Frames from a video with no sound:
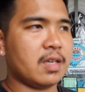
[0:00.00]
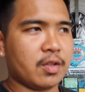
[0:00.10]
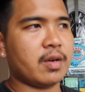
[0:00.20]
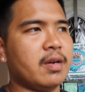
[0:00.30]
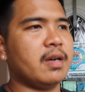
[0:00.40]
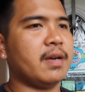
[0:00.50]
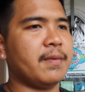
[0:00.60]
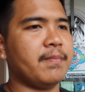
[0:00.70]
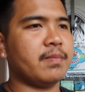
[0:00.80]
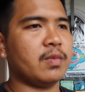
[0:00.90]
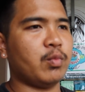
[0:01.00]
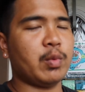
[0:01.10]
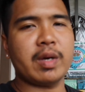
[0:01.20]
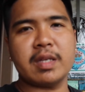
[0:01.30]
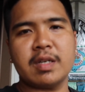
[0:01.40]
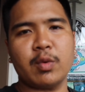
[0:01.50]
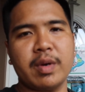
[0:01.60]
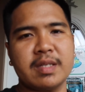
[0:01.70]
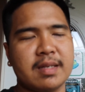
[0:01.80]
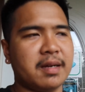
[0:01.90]
either we wait until the
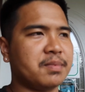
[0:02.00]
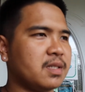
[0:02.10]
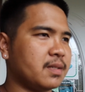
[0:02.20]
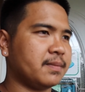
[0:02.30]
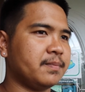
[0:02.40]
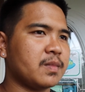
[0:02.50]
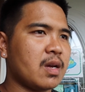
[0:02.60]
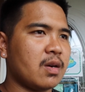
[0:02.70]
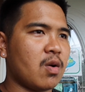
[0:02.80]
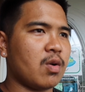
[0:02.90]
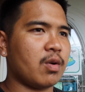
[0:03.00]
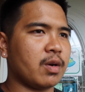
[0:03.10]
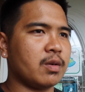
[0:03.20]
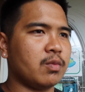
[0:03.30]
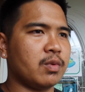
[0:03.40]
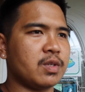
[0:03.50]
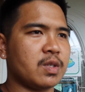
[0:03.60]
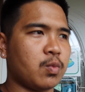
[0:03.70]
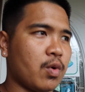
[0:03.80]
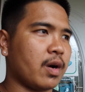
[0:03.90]
rain stops, or we'll
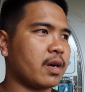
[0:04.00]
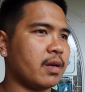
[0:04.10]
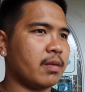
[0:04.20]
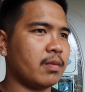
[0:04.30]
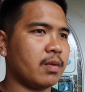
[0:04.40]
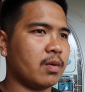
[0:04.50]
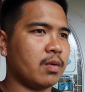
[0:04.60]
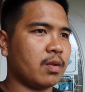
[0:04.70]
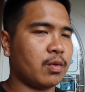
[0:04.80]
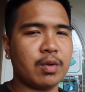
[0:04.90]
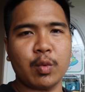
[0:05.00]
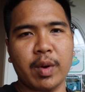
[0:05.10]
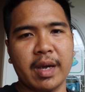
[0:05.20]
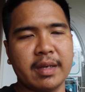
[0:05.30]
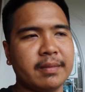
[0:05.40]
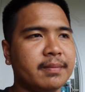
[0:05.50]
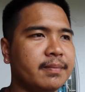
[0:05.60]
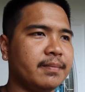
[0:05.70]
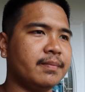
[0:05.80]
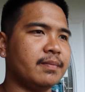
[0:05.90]
just work through the rain,
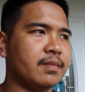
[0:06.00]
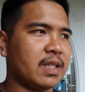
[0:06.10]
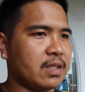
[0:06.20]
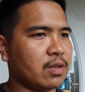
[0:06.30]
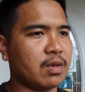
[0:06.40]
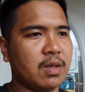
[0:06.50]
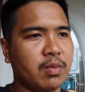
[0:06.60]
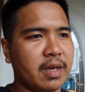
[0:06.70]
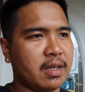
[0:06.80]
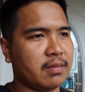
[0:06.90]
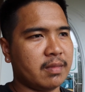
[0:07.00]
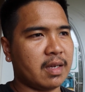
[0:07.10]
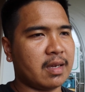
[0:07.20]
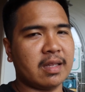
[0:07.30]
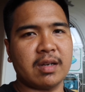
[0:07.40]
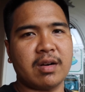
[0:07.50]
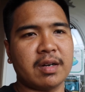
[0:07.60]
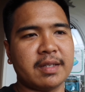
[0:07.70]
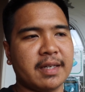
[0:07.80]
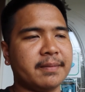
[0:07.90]
get soaking wet, and get the
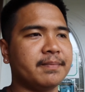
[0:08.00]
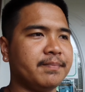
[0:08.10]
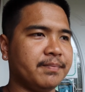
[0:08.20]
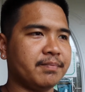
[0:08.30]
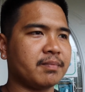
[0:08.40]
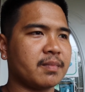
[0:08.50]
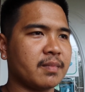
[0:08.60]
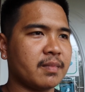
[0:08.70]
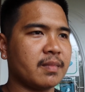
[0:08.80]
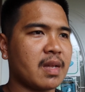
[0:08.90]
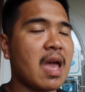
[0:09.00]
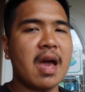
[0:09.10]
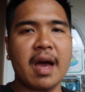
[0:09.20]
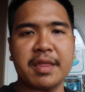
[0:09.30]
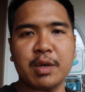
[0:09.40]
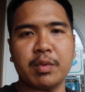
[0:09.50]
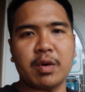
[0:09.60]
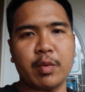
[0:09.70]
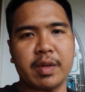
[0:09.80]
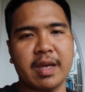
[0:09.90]
car done. I think we'll
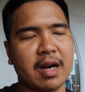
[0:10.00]
go with that